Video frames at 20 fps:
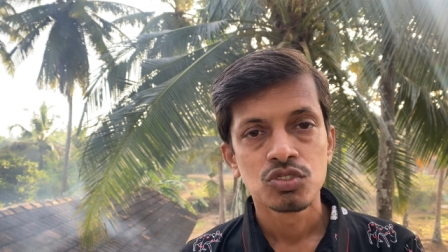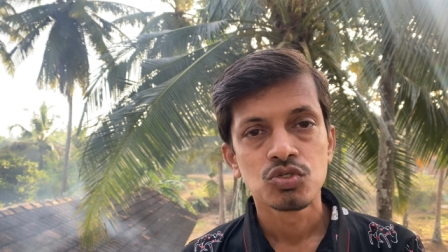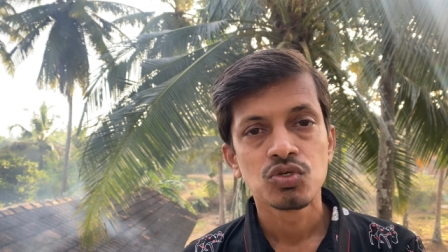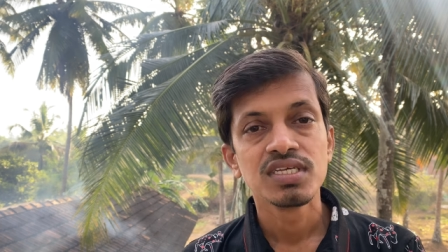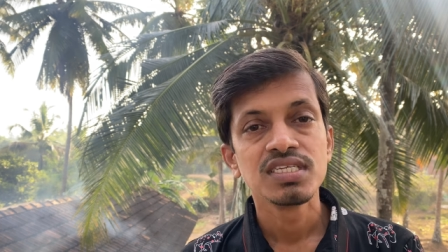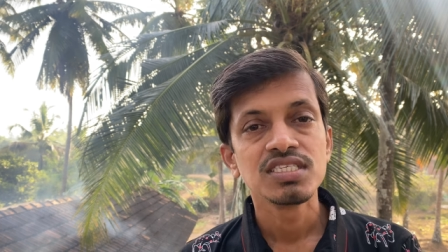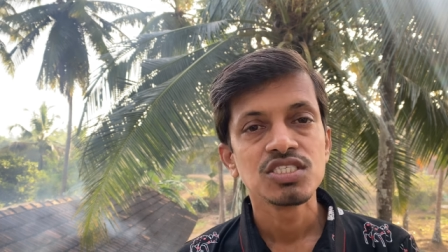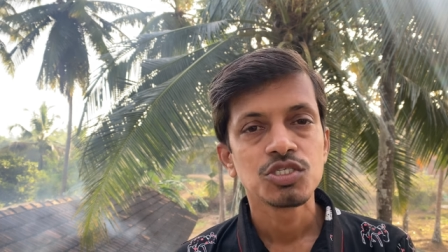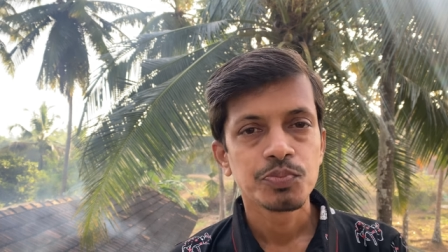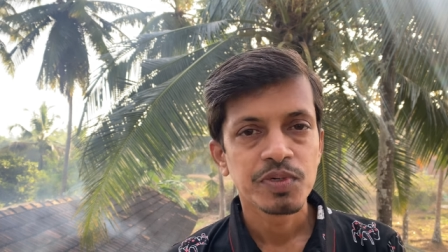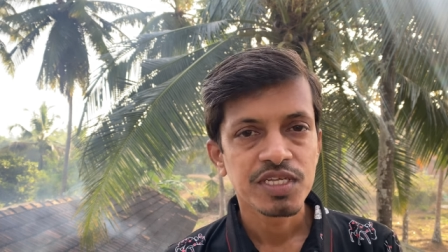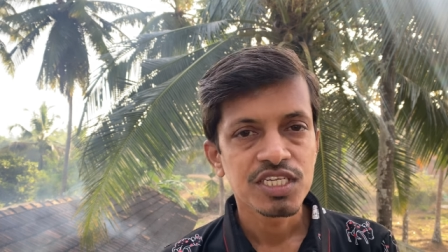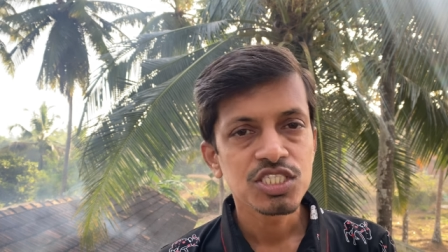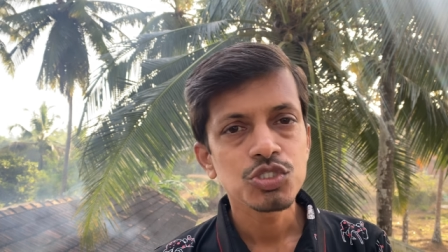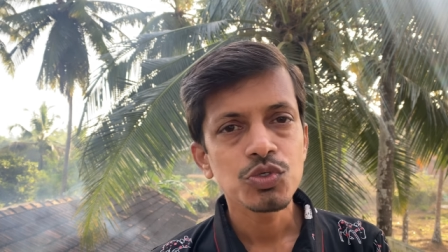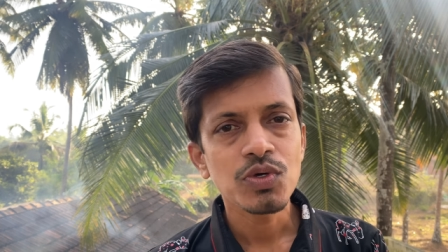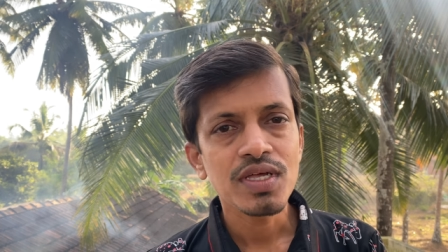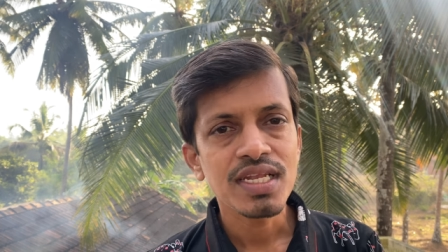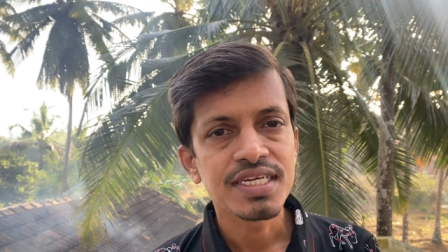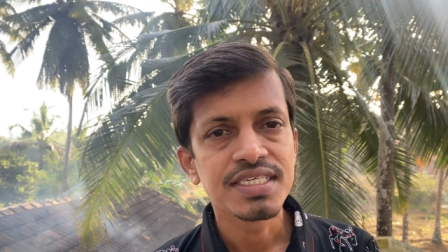So in
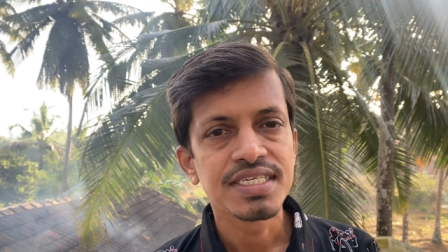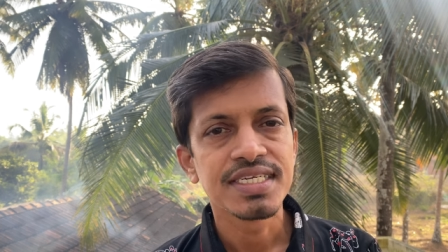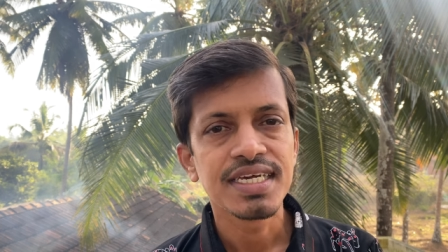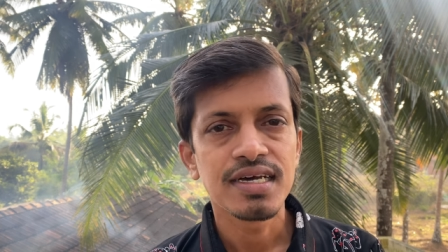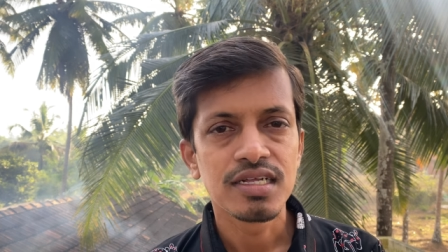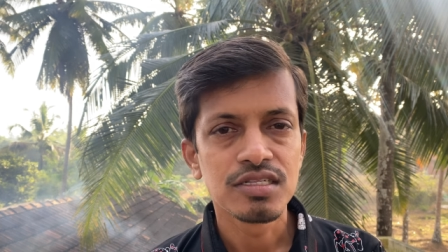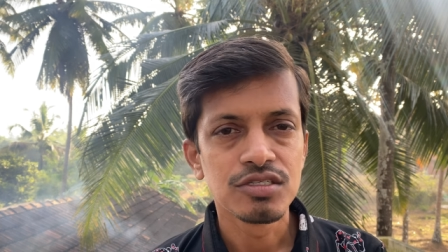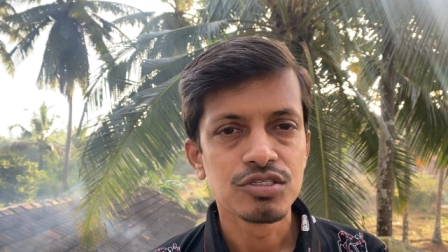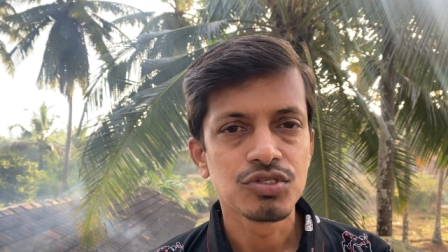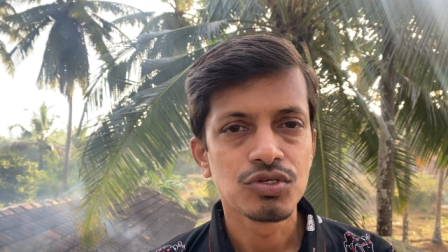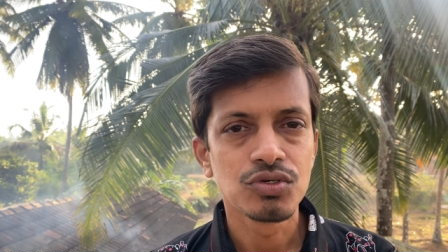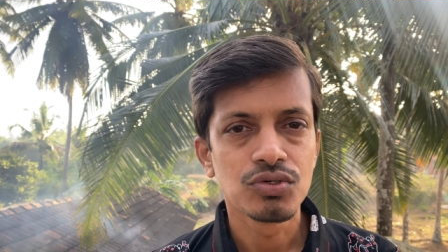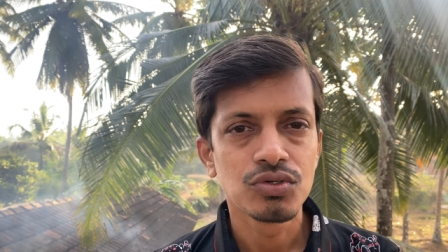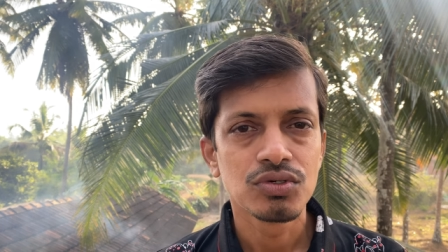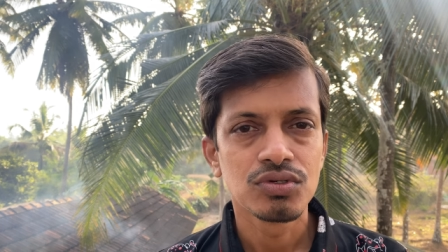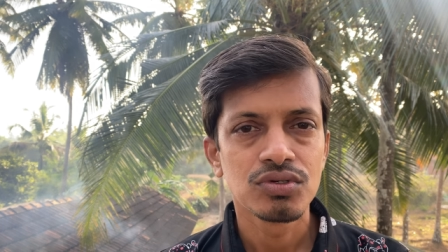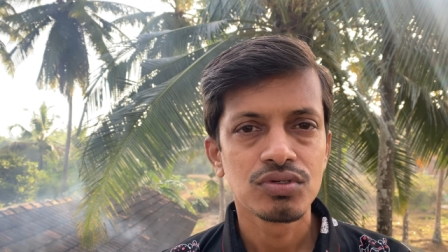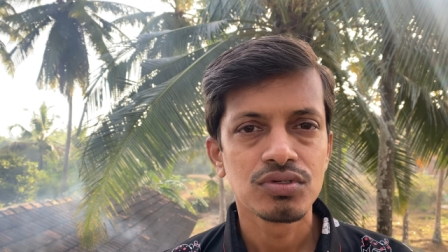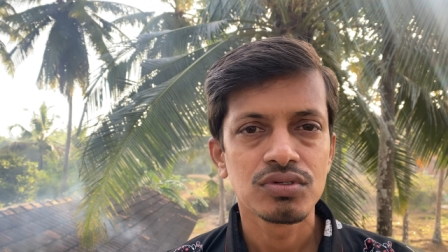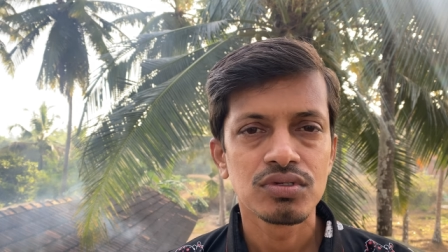spirituality also,
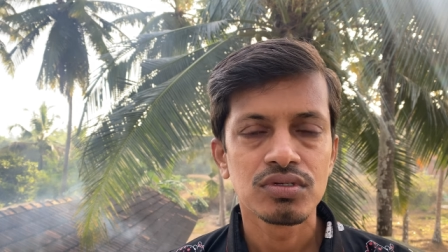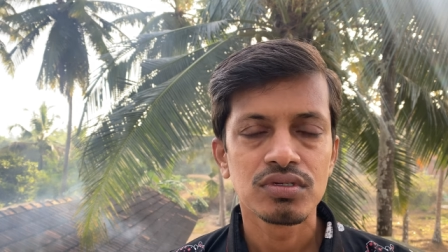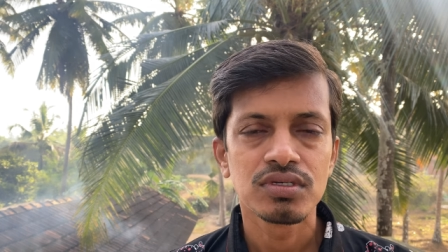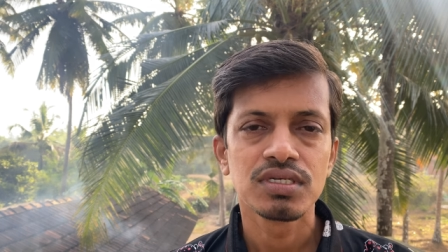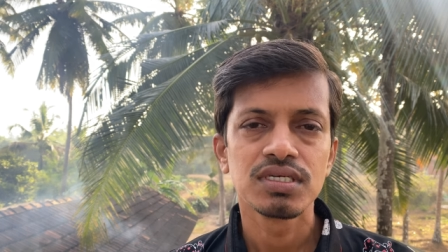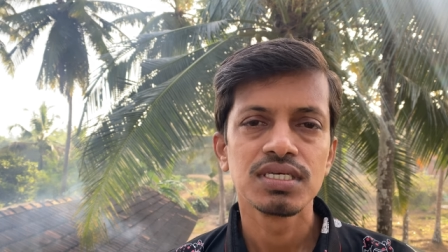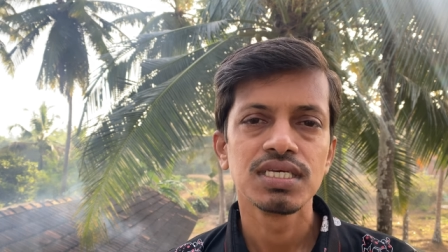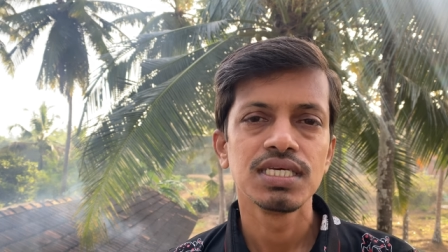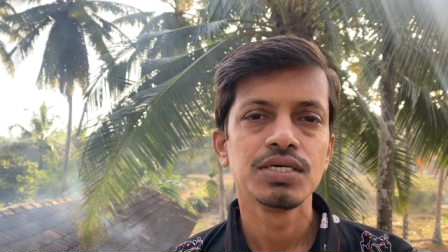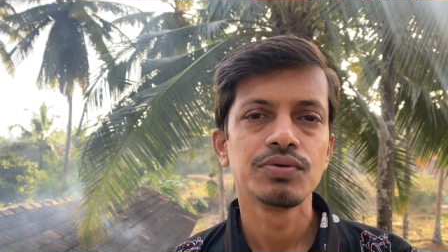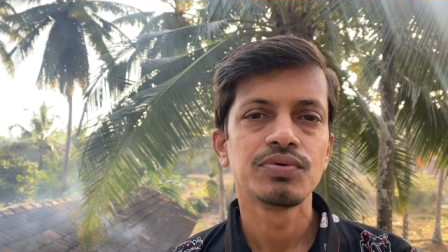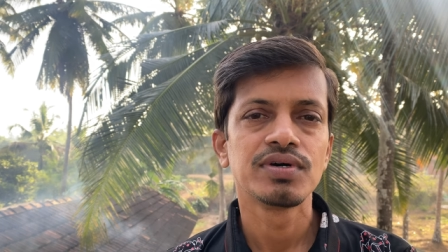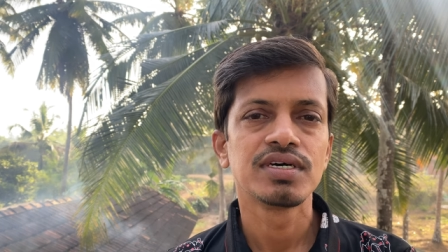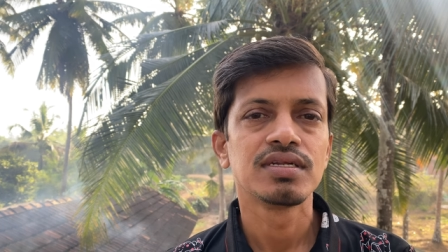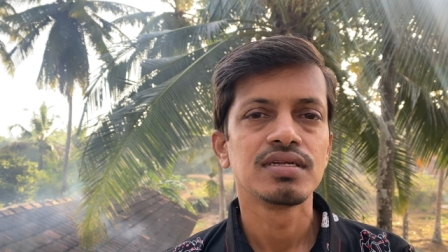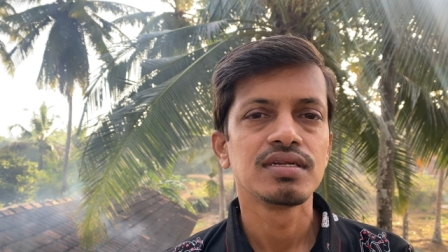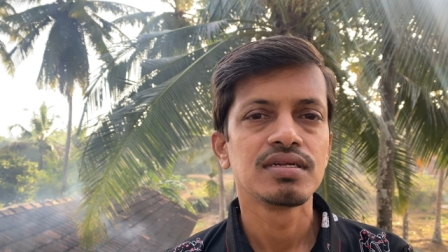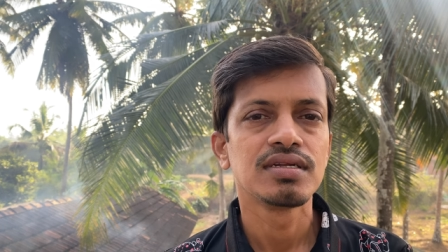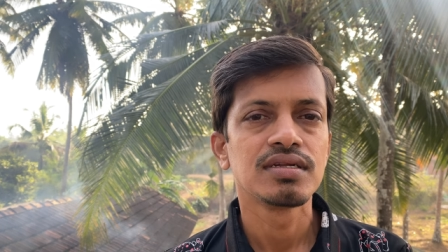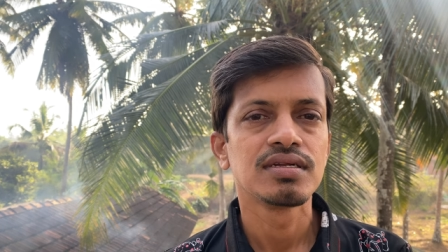
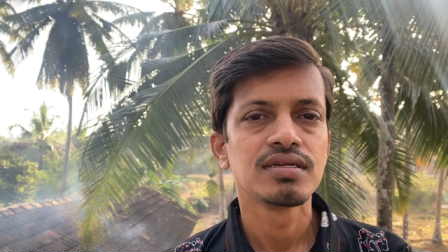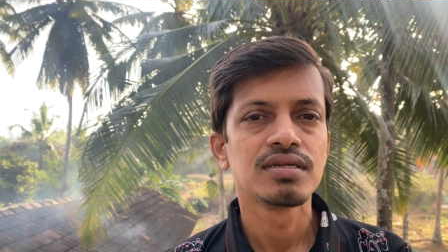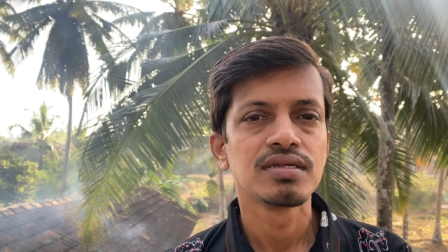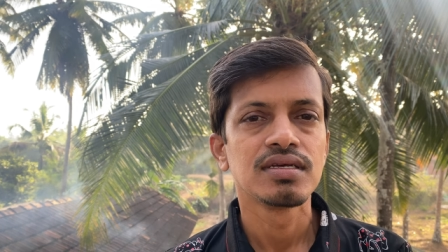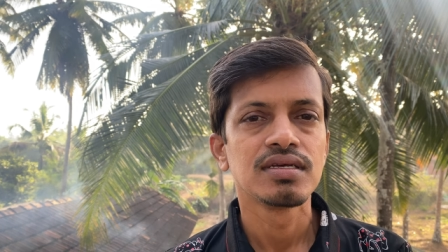even